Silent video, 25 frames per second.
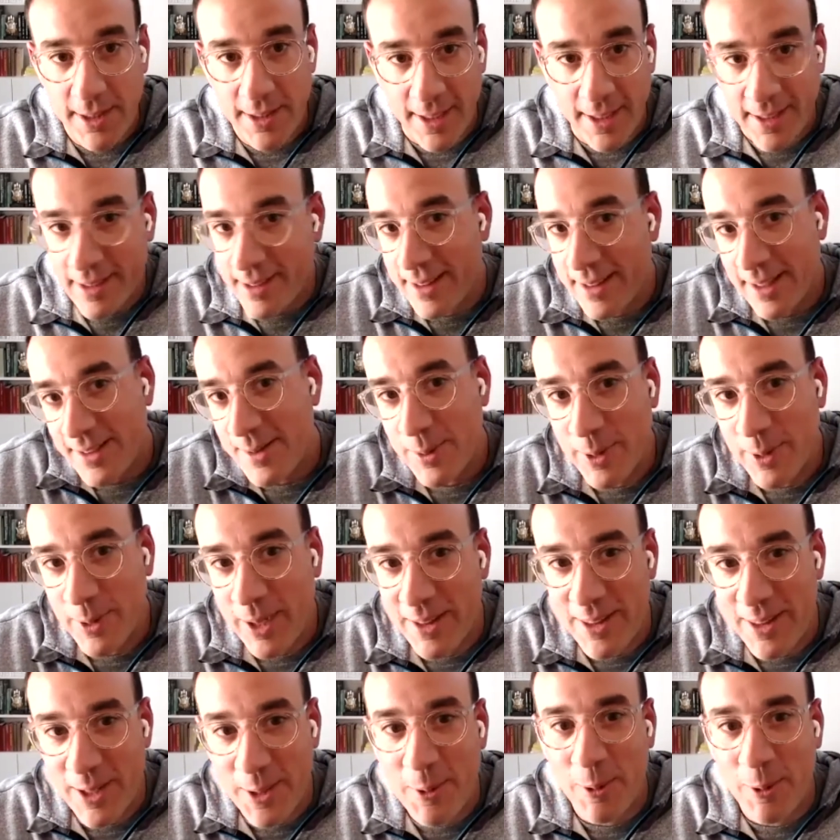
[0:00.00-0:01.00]
Like that's I
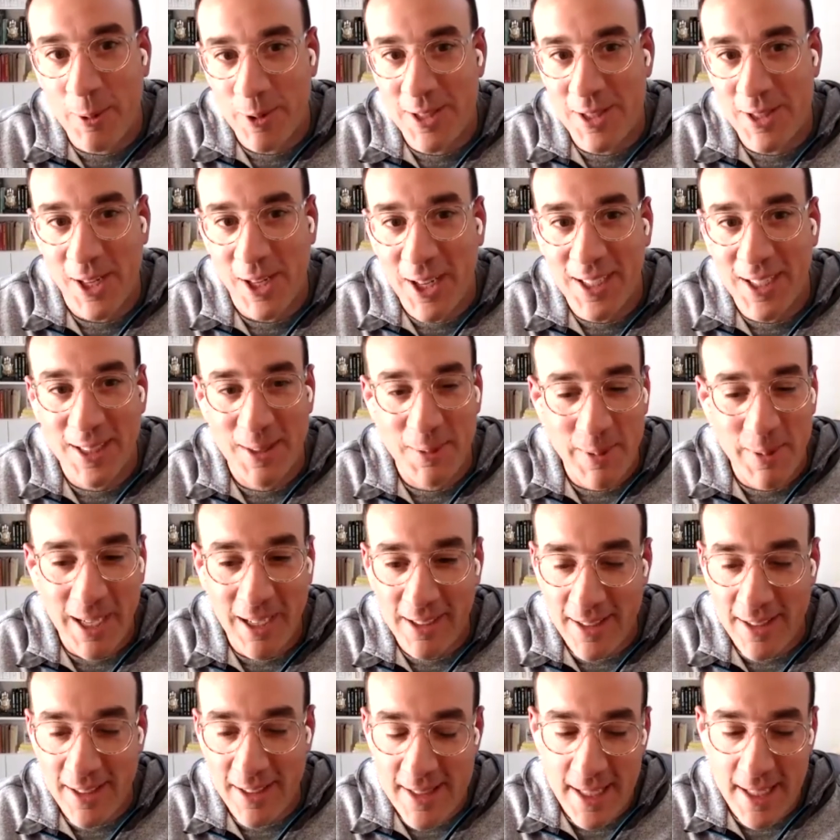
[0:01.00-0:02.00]
think what we're talking
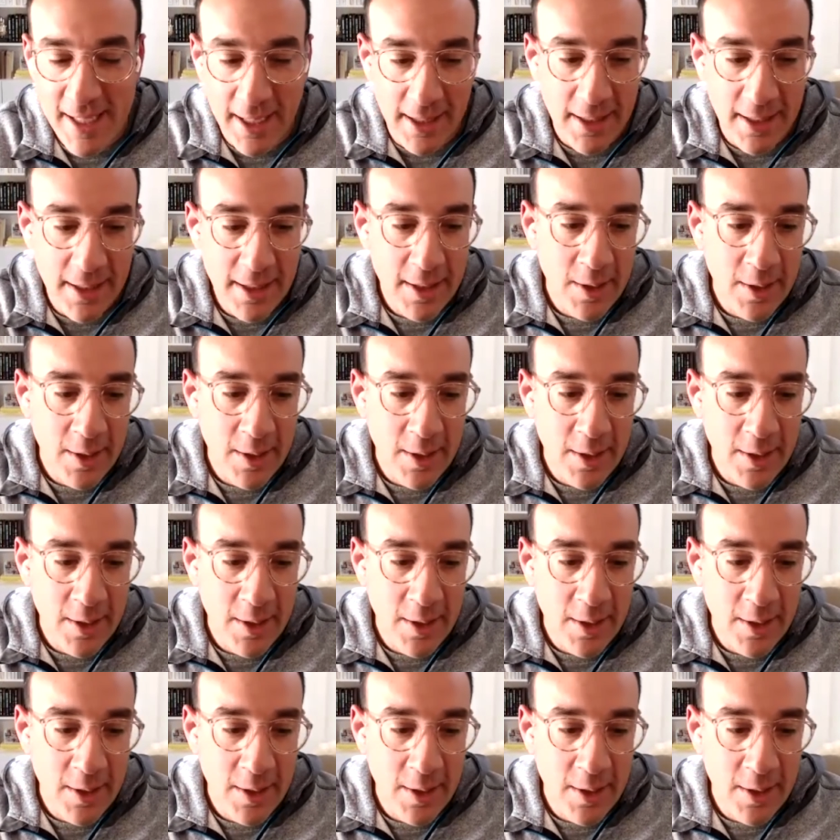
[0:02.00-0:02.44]
about is that